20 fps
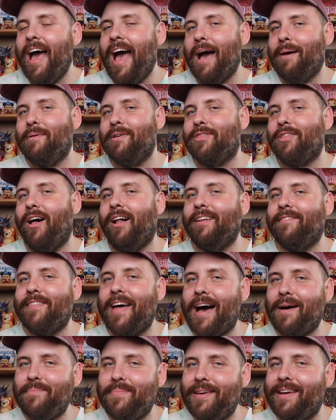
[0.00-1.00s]
And with all of
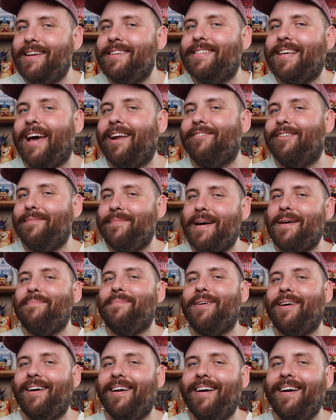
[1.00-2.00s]
that being said,
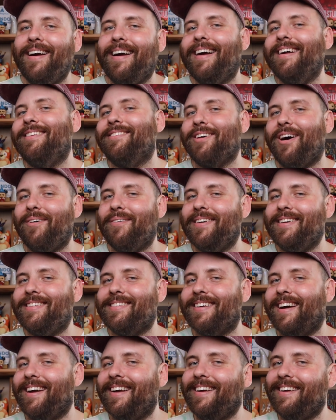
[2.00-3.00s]
remember, it's always
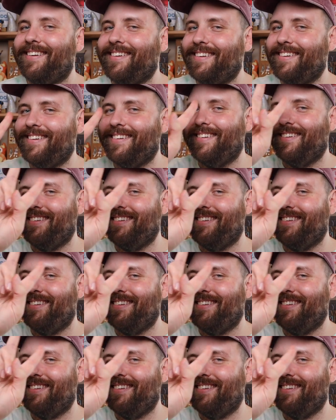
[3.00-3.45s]
sunny.